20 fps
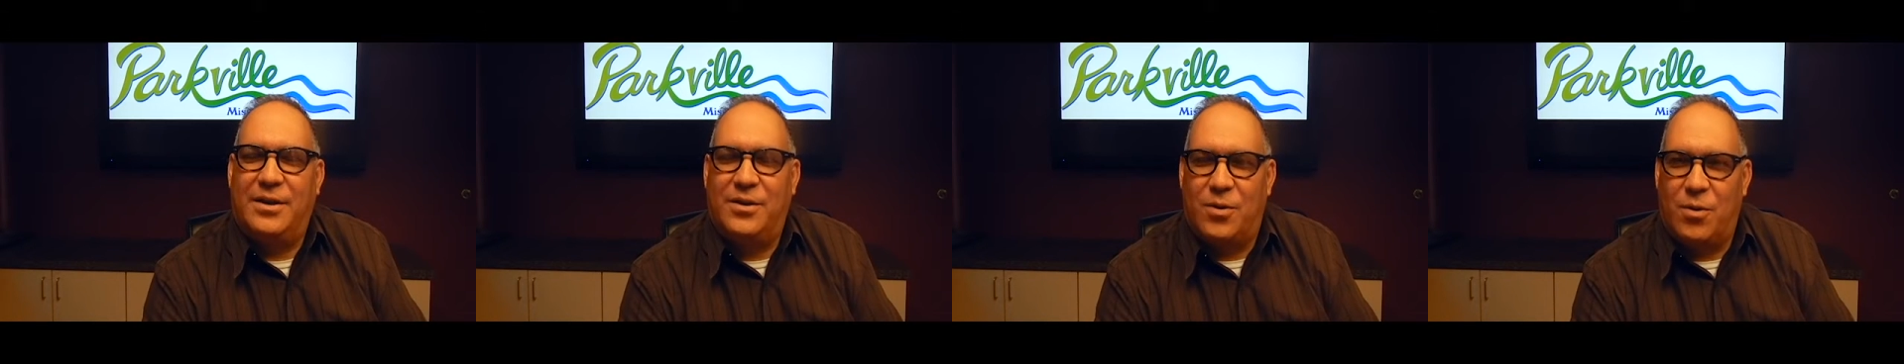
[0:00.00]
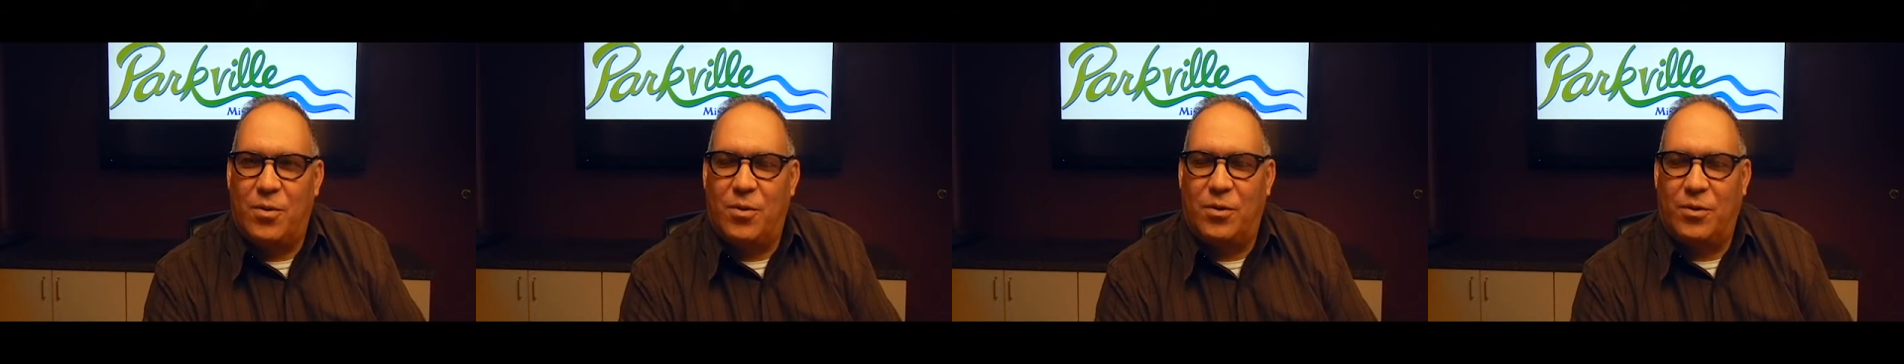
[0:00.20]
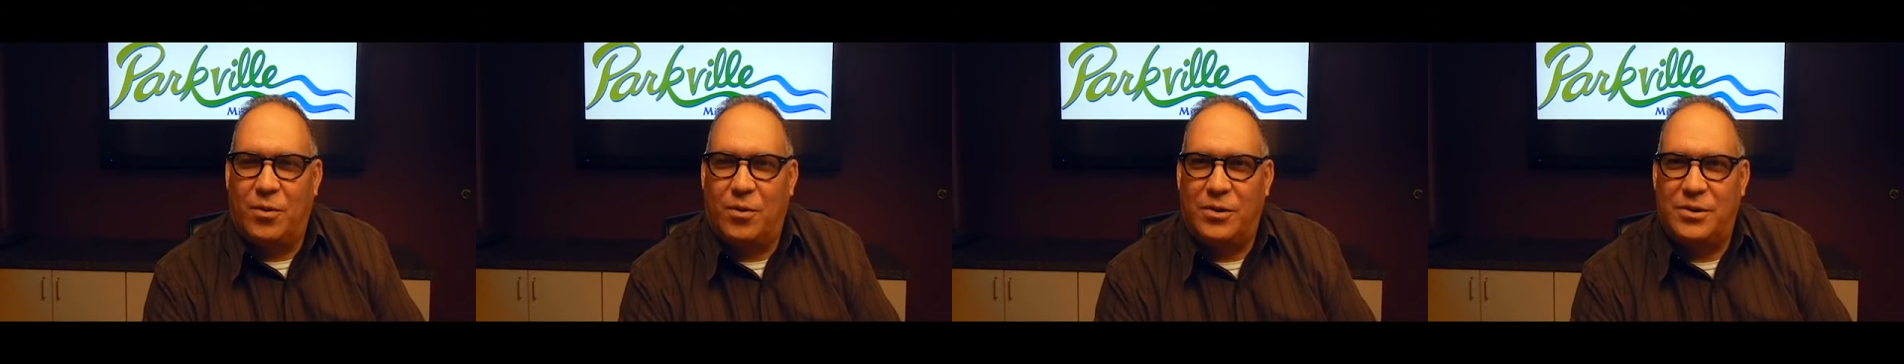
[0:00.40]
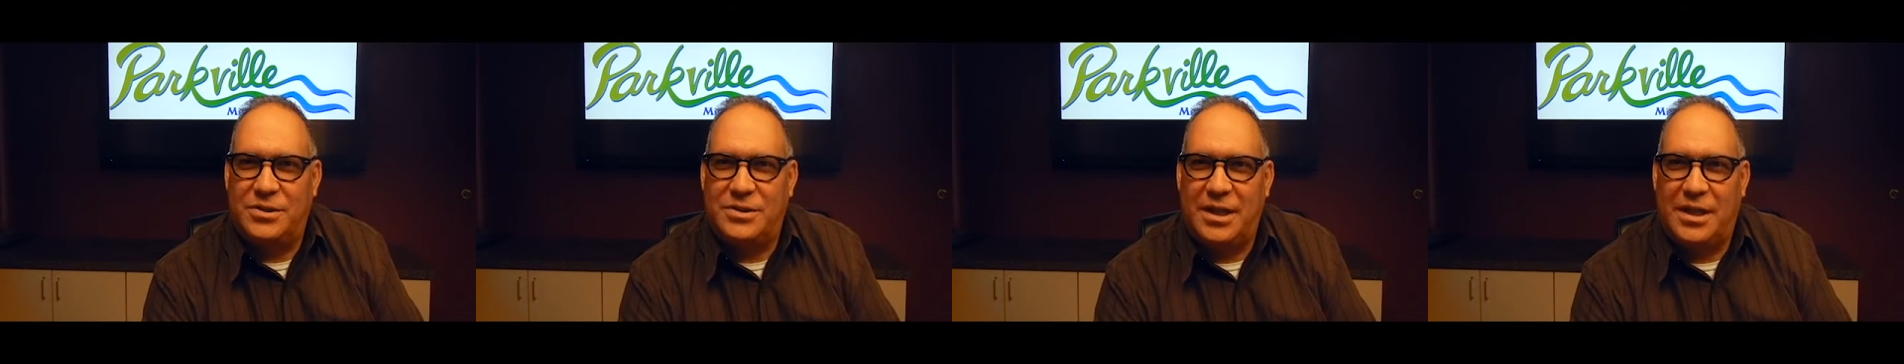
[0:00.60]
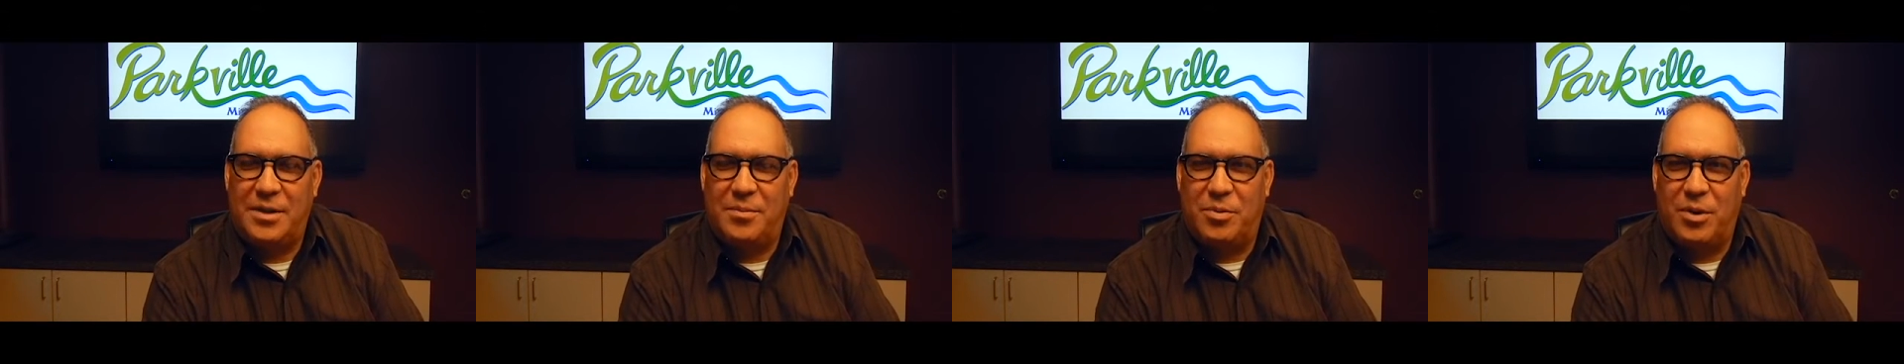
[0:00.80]
Corridor
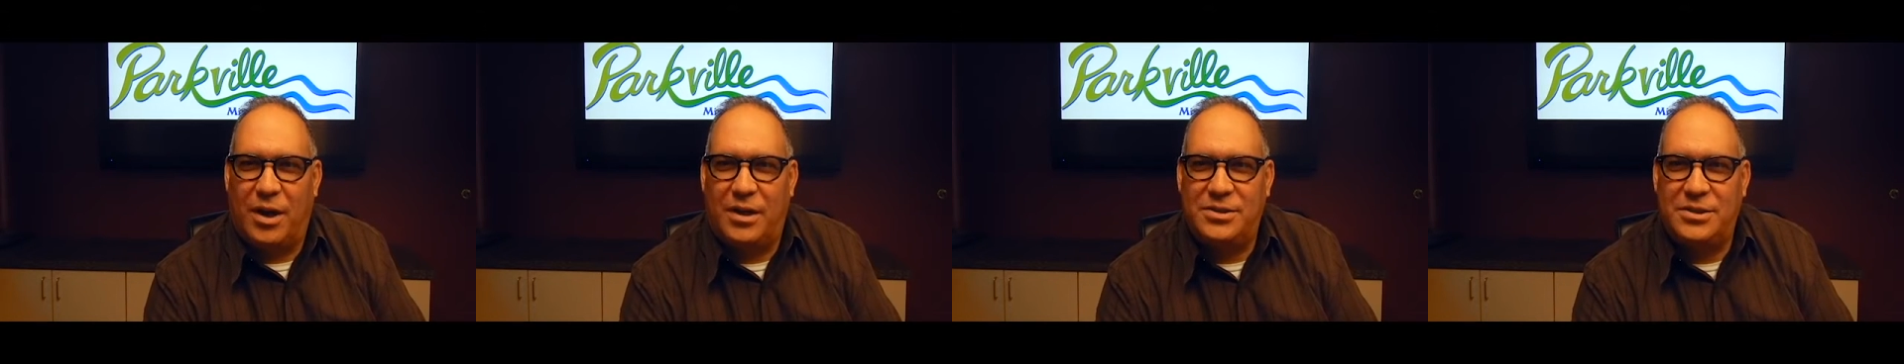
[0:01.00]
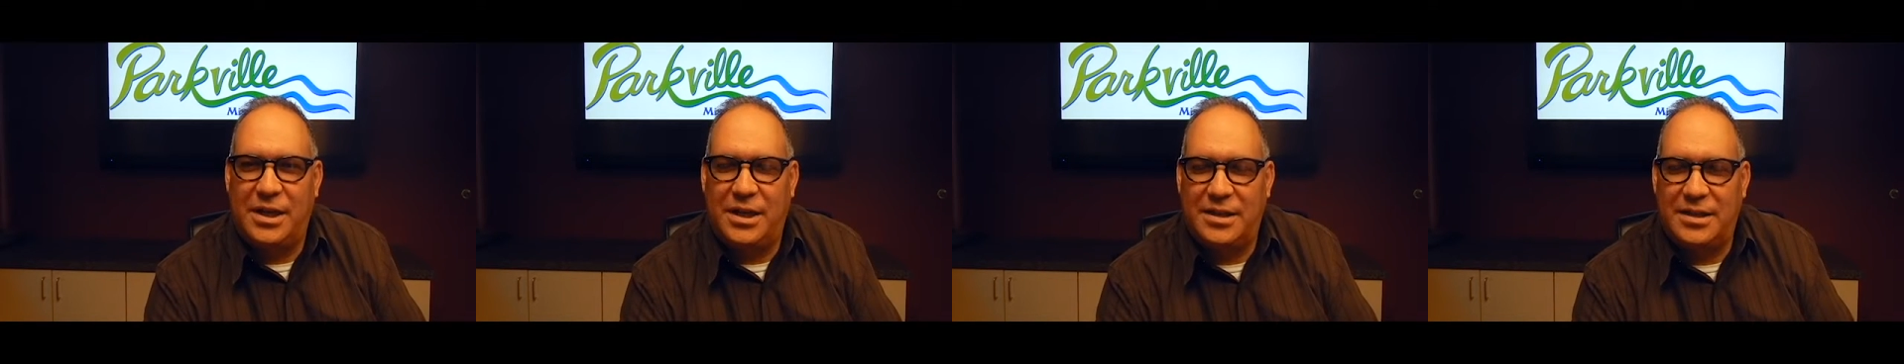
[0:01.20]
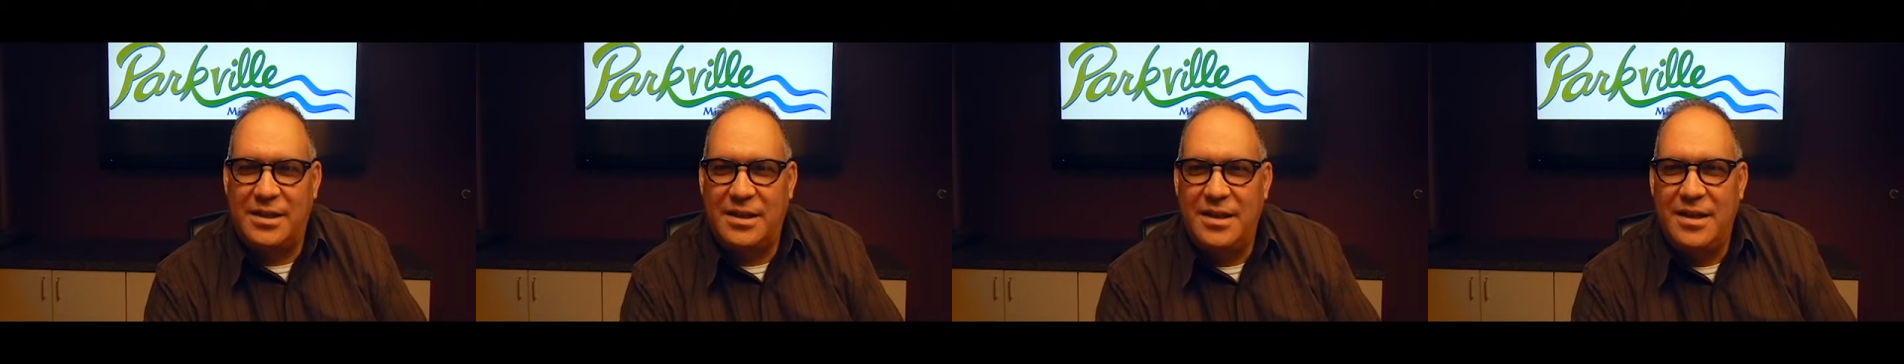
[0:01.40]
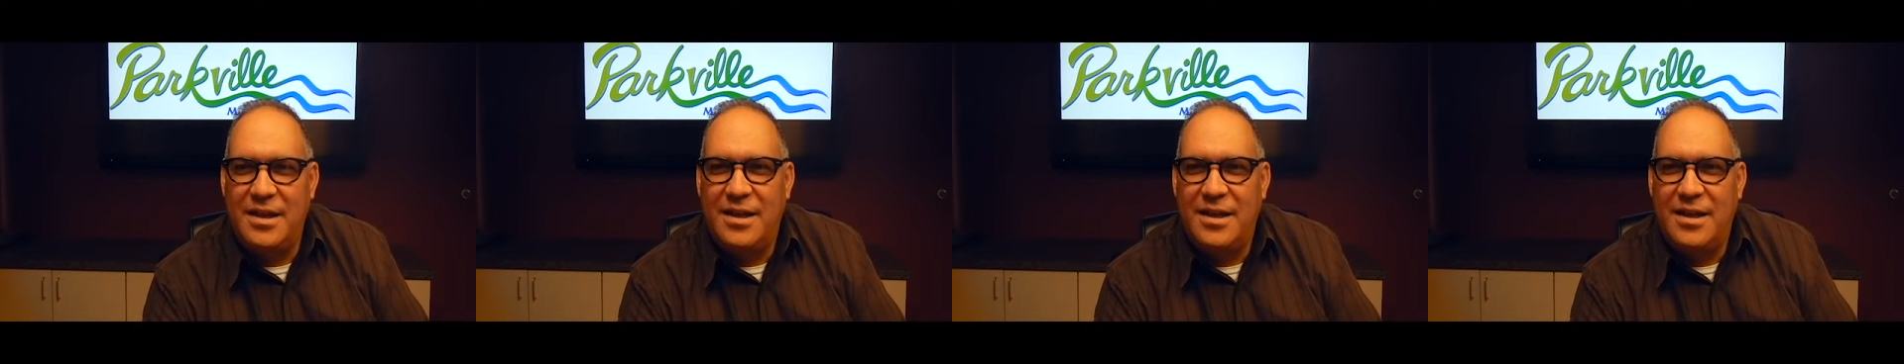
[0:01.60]
Study Project.